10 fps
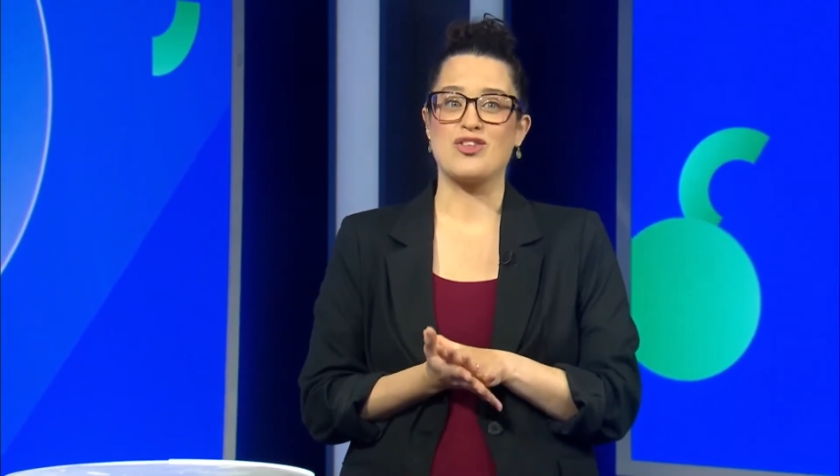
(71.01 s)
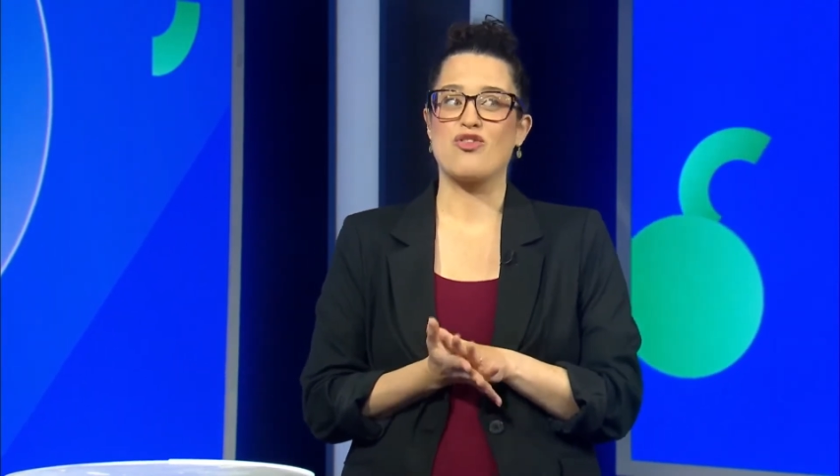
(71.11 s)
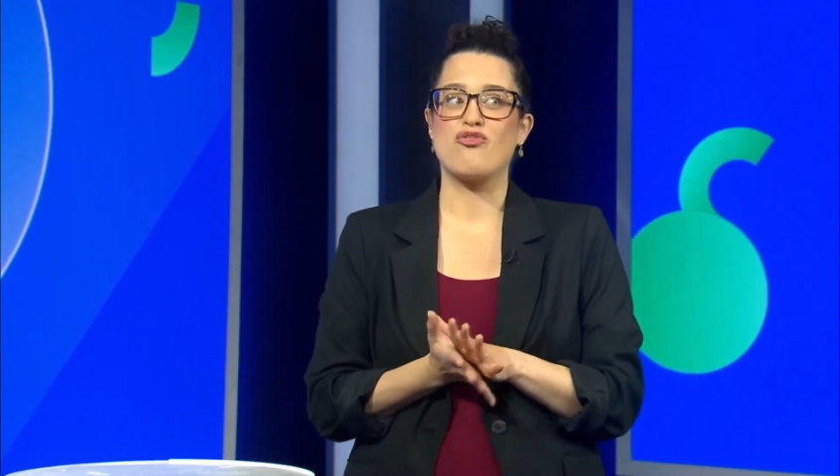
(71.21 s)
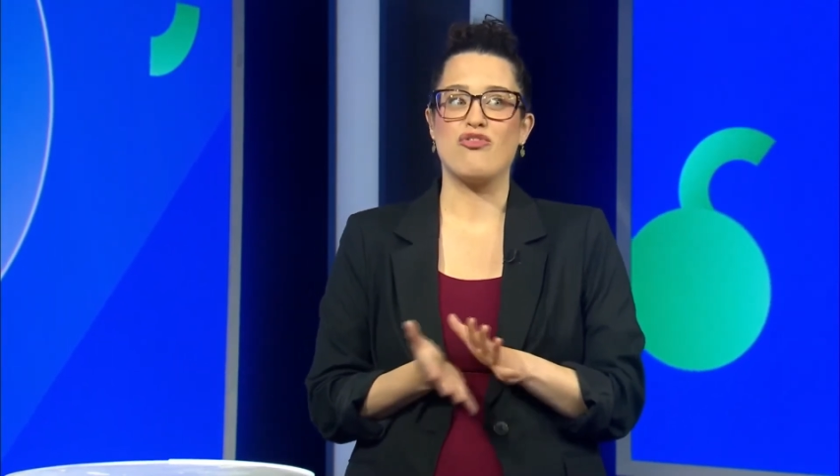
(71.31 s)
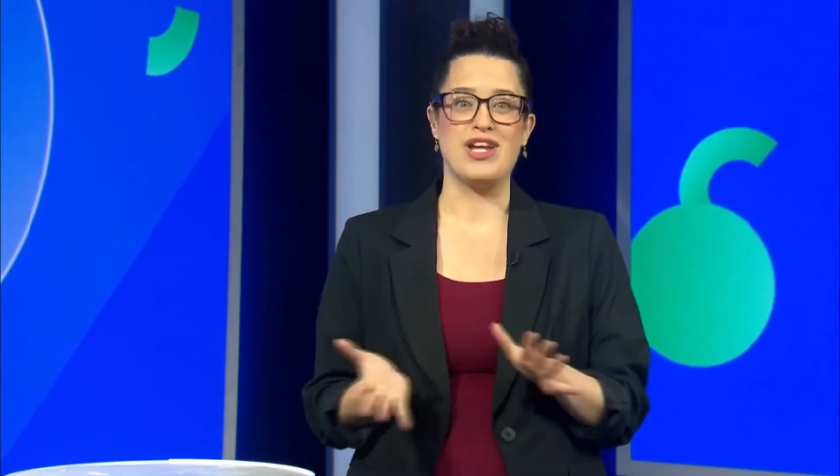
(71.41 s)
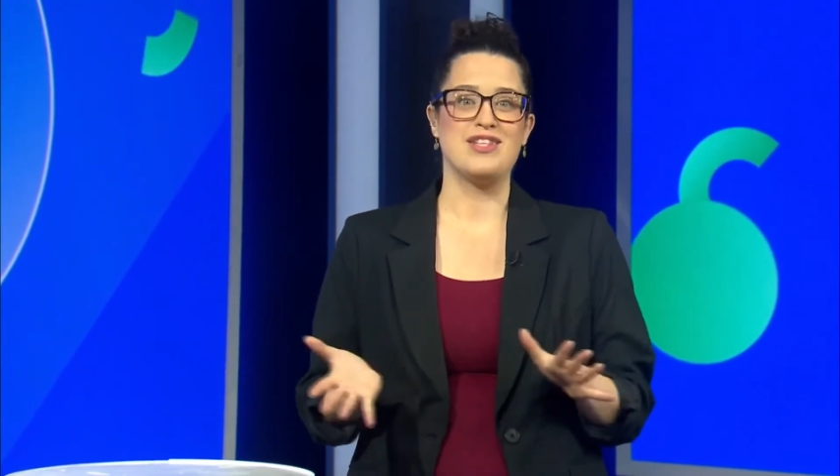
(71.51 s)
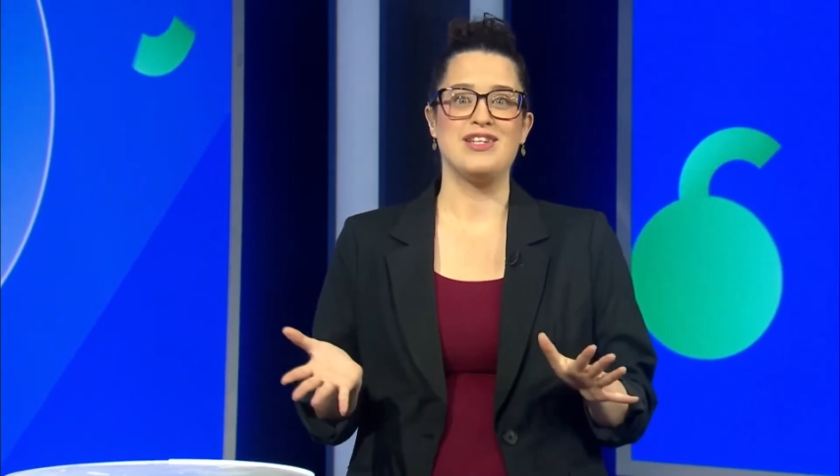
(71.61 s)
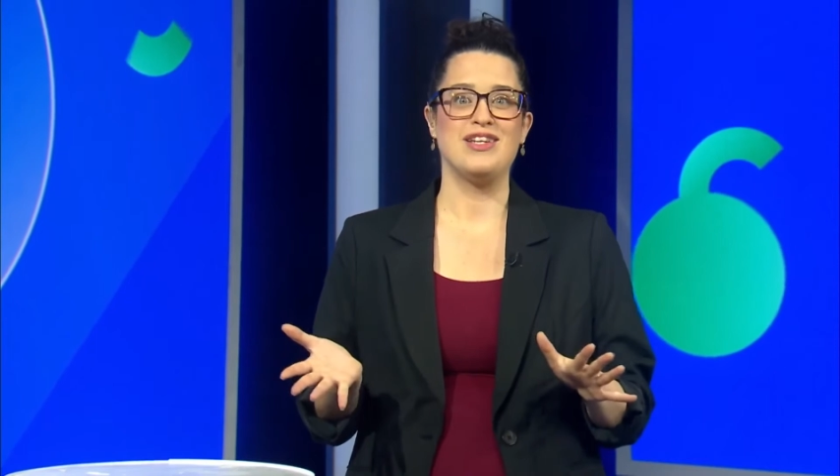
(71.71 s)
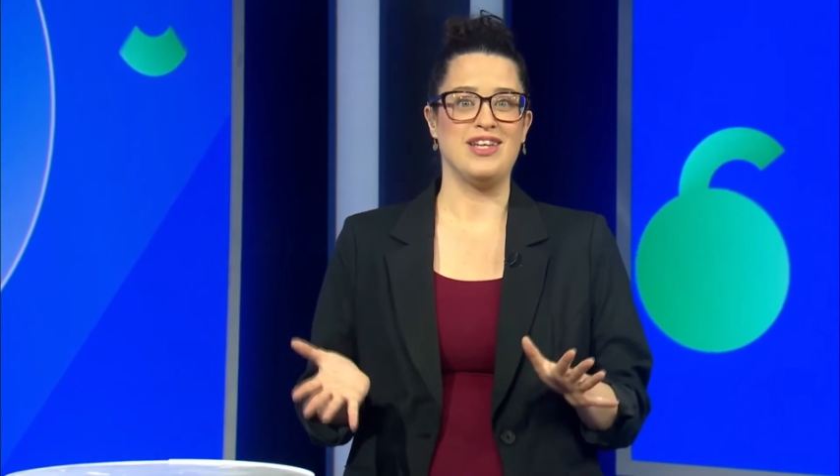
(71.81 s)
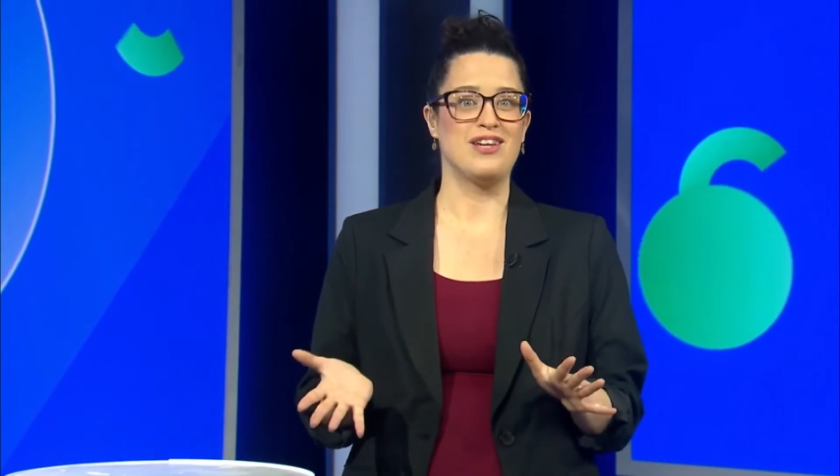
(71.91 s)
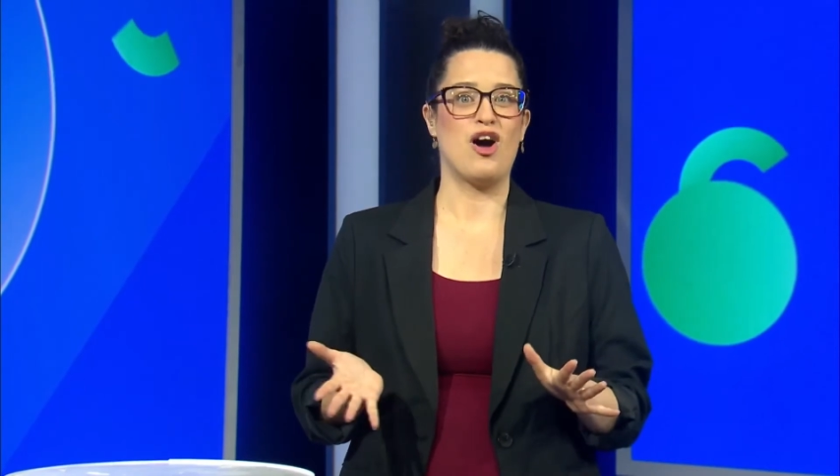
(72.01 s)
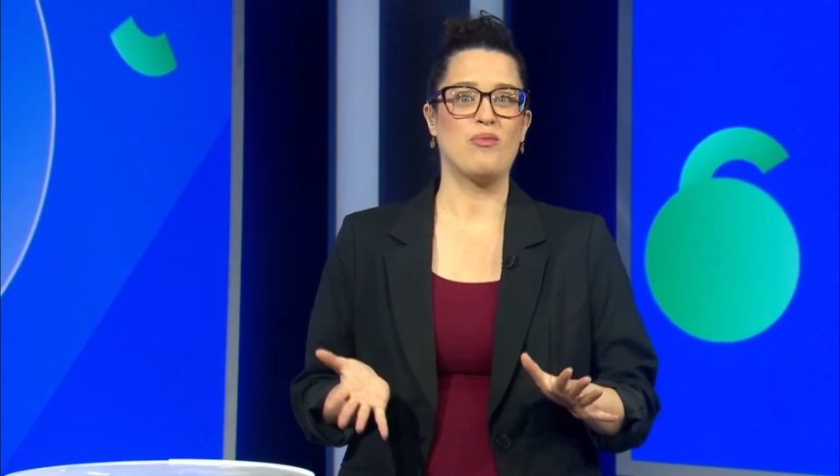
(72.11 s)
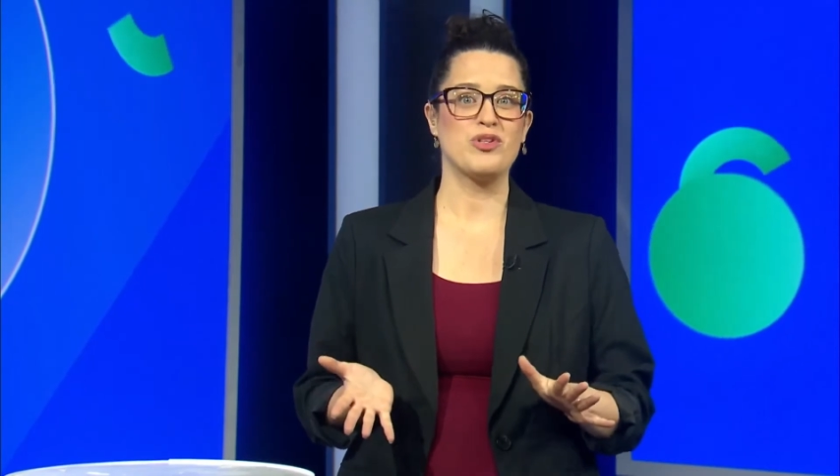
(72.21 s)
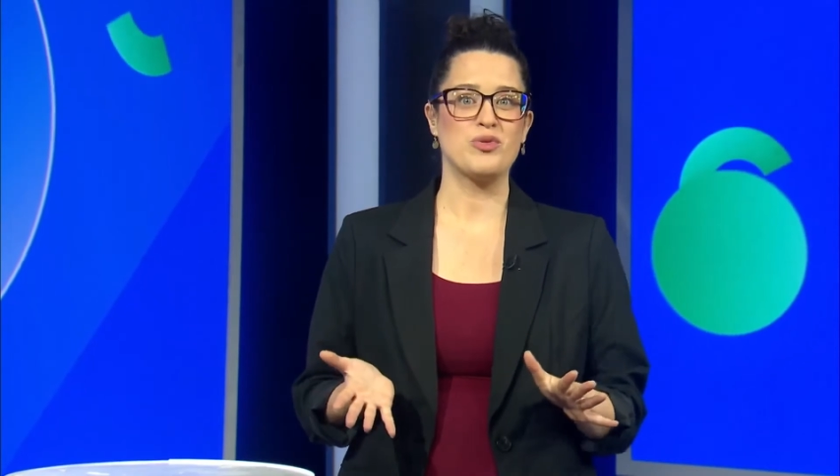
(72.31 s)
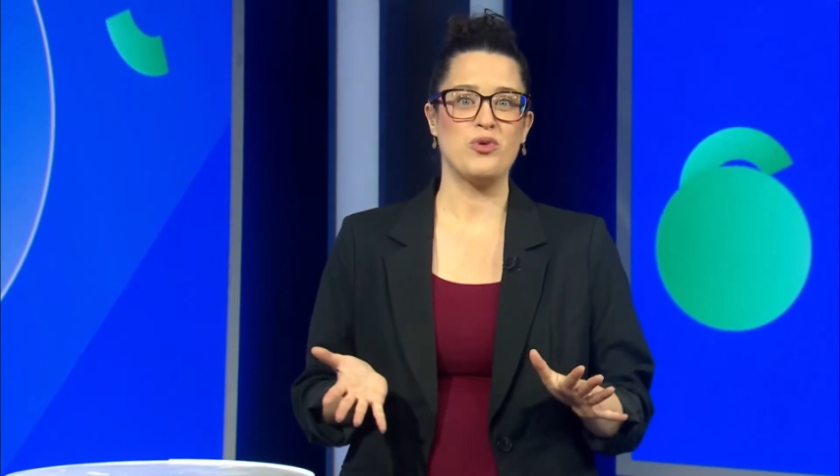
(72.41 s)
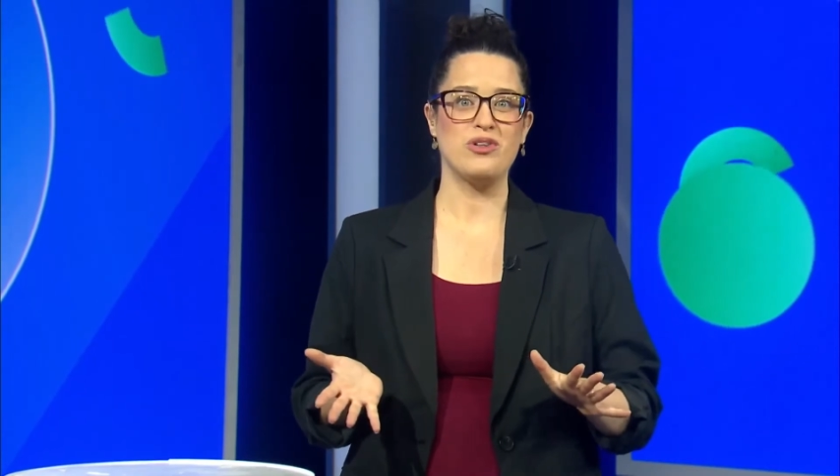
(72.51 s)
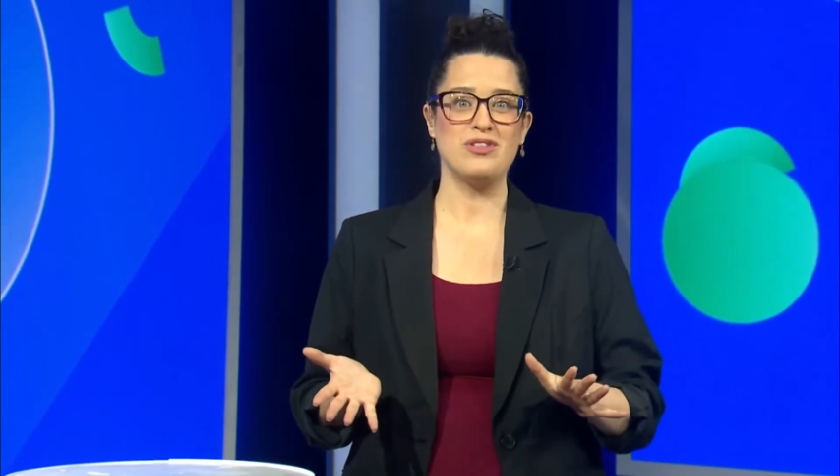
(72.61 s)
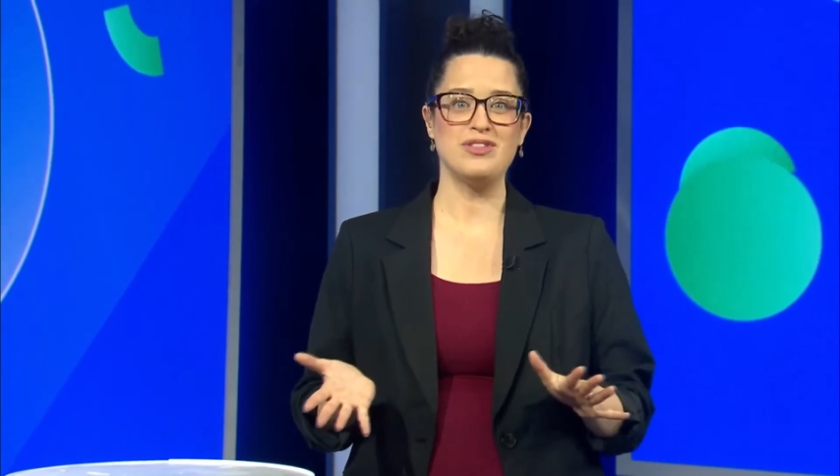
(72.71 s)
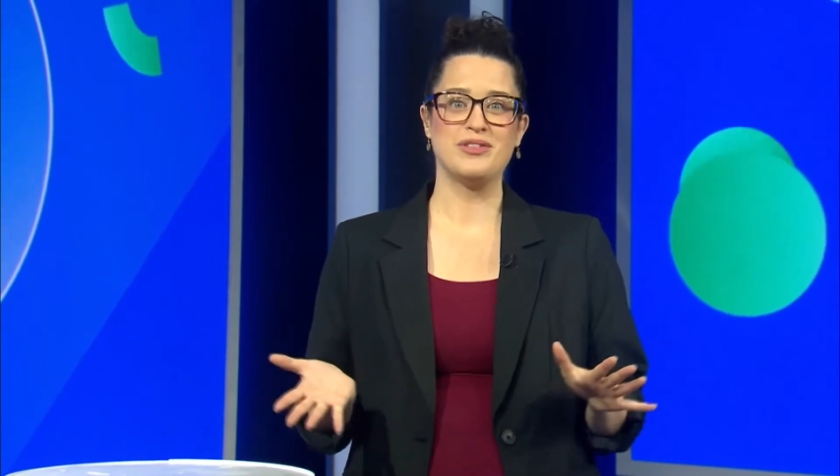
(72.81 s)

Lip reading: crazy e-commerce world,